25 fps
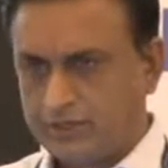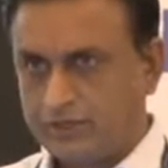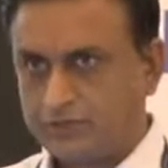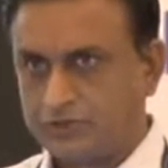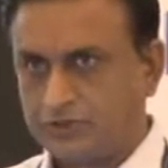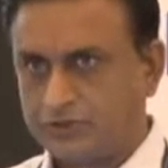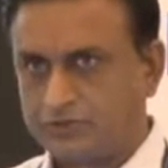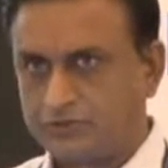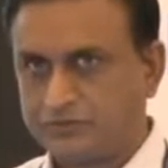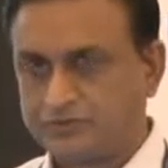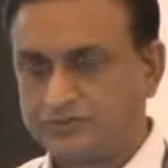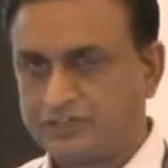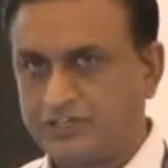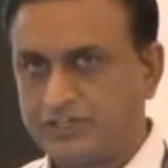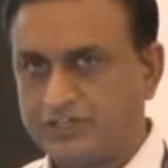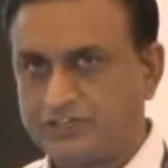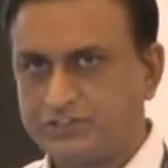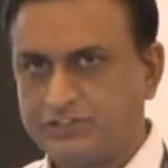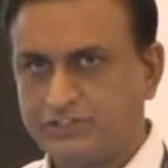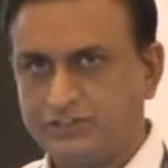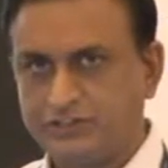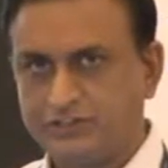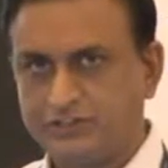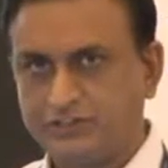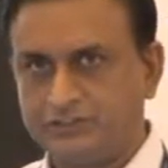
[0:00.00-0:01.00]
So it was
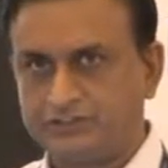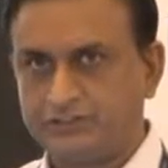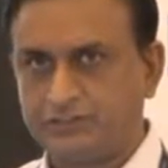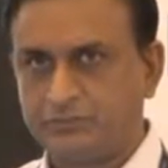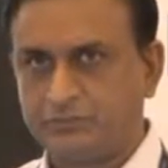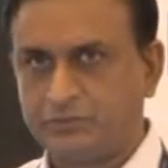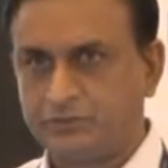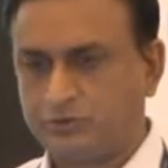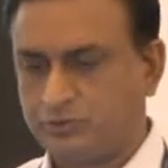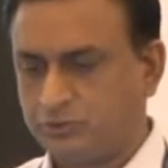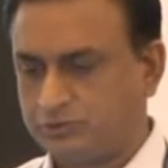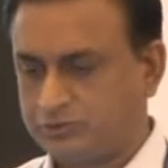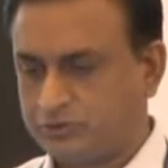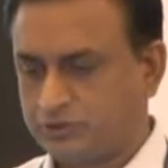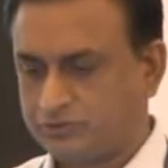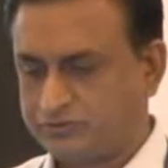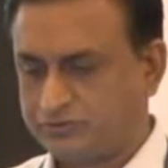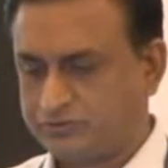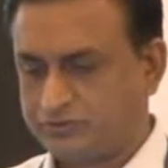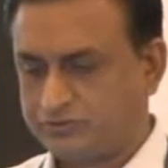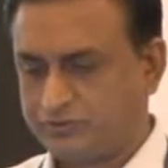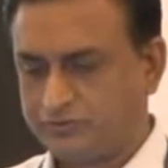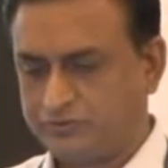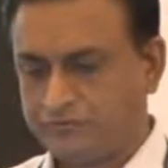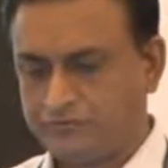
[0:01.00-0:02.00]
sanctioned in December
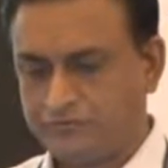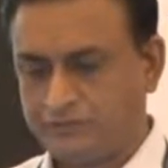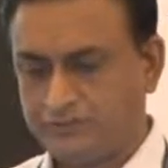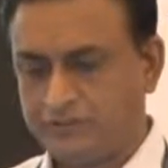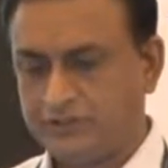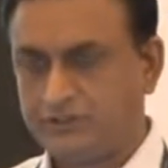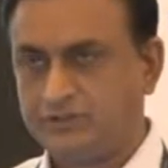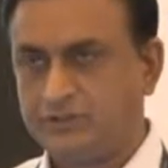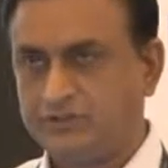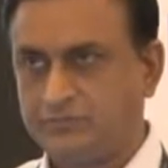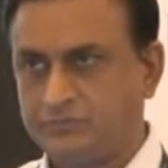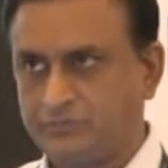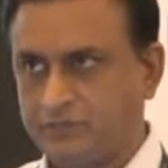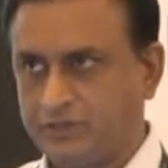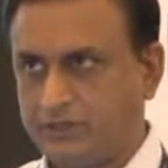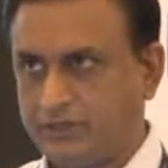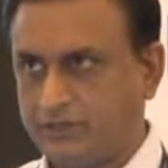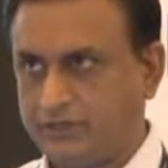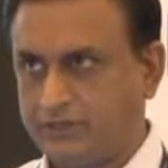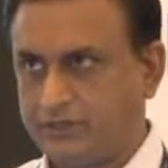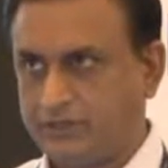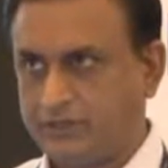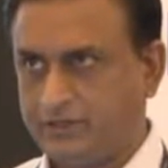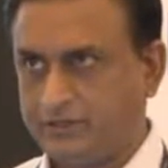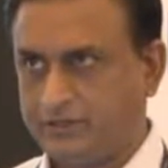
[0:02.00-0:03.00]
2015 by
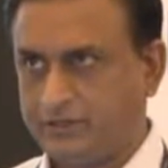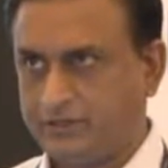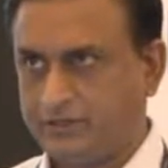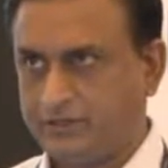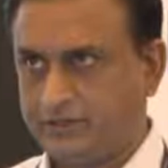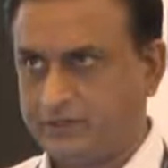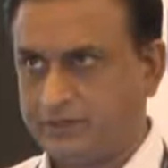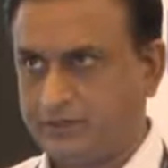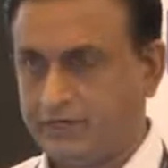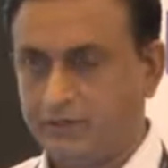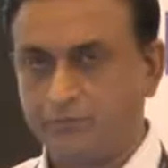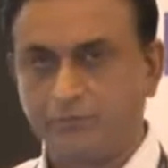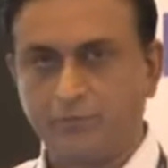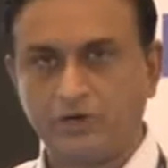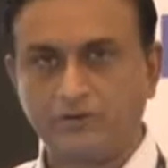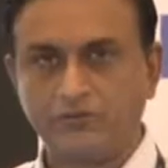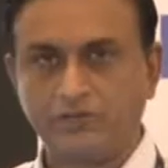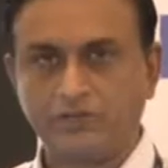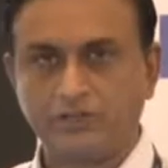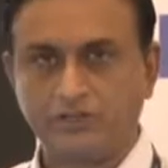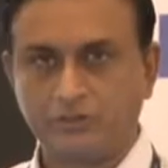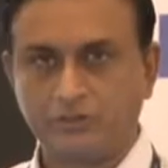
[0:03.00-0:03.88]
an empowered